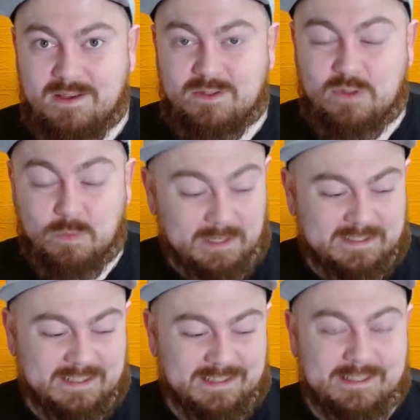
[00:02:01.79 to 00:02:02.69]
So
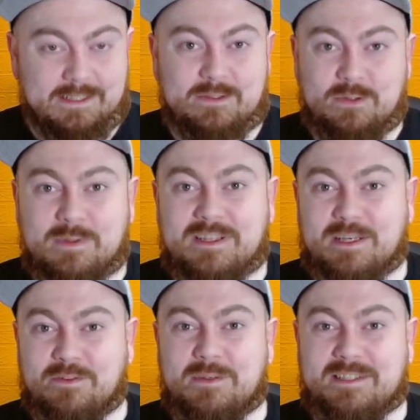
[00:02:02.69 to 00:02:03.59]
basically, do
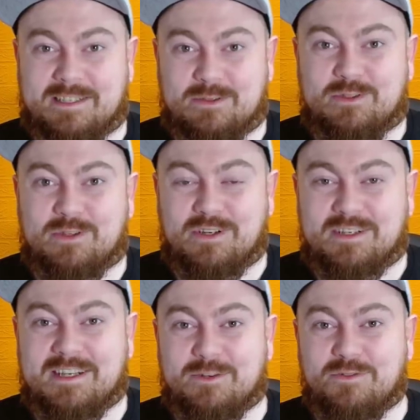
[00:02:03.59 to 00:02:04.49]
government tells you or
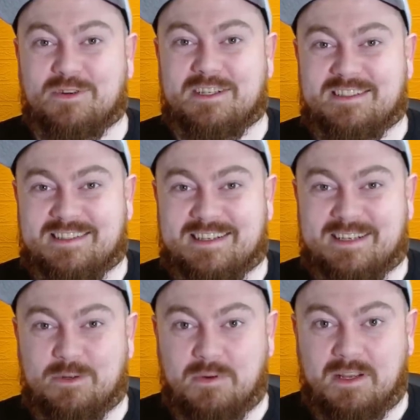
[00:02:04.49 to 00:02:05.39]
get your rights
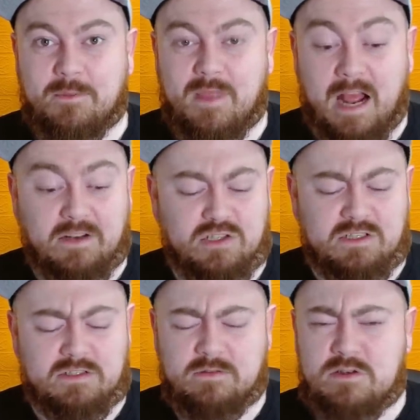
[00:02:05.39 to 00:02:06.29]
taken away. And
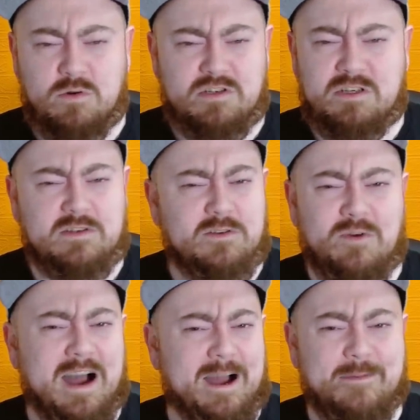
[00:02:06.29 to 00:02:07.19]
she's so
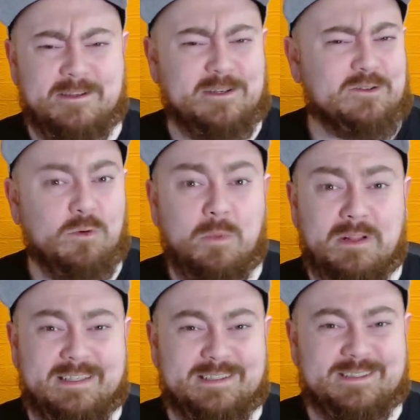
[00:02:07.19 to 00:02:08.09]
happy, she's so
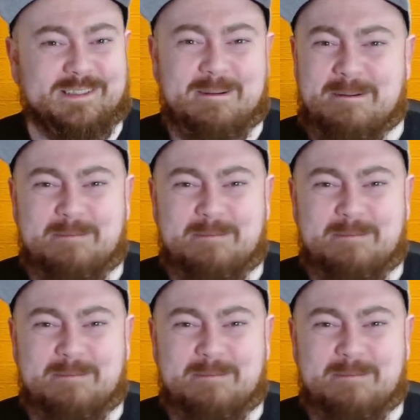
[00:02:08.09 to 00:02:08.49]
pleased.